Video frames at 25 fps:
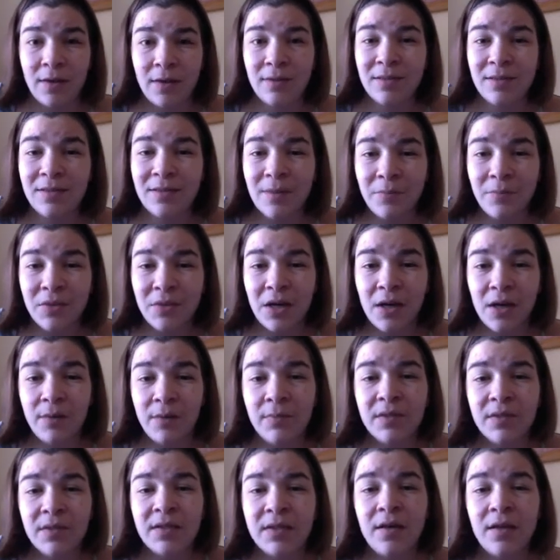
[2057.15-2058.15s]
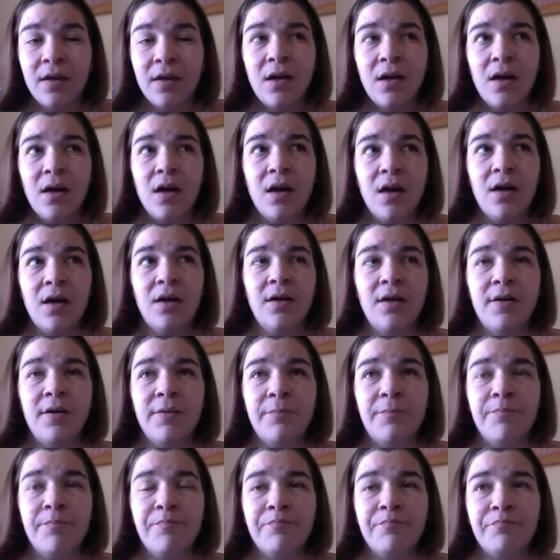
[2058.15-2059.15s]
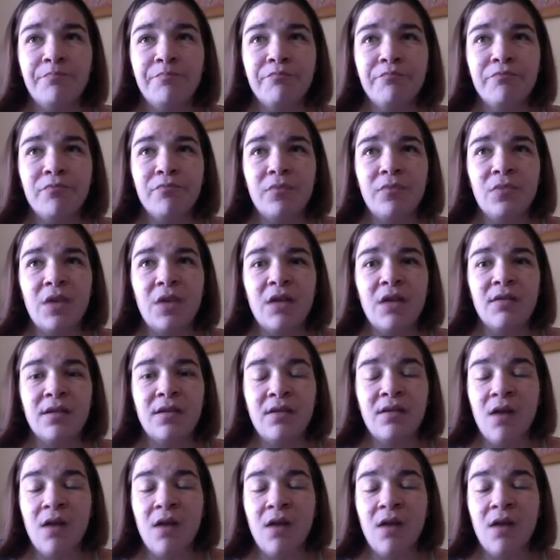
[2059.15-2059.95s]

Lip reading: And sometimes that's